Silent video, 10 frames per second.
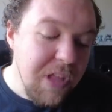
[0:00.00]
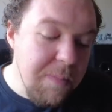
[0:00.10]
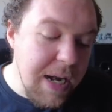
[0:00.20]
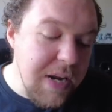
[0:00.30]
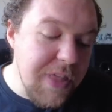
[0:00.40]

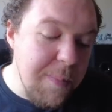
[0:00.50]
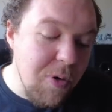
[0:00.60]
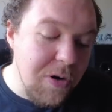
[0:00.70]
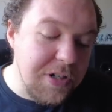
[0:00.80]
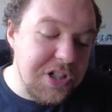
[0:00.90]
Many of their
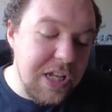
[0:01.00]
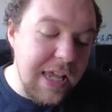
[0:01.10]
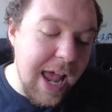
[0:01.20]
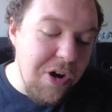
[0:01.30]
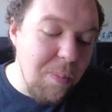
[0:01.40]
products
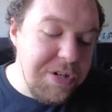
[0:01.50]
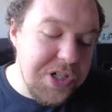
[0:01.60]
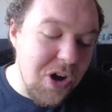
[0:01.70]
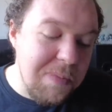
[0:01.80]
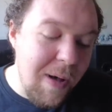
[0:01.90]
cannot be
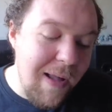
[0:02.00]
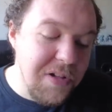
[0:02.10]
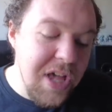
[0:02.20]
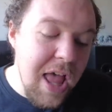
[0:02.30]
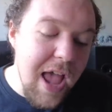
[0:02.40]

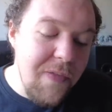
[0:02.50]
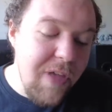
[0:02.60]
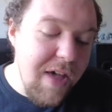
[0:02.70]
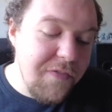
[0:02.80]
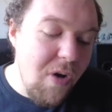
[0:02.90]
stockpiled and
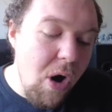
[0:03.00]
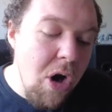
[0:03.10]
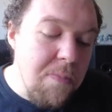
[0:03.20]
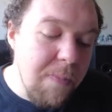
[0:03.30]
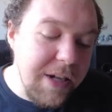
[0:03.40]

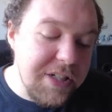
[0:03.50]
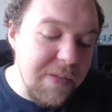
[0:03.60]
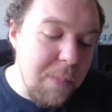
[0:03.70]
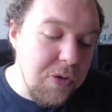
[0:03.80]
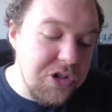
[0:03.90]
therefore makes
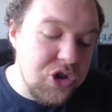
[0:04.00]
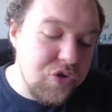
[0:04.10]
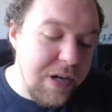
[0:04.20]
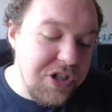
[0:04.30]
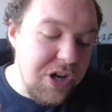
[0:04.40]
the most
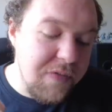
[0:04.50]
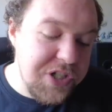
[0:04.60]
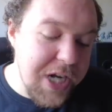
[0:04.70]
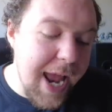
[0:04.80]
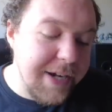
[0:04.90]
stringent of
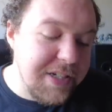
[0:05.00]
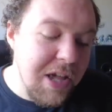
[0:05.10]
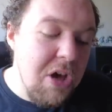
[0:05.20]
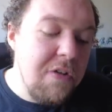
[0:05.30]
checks.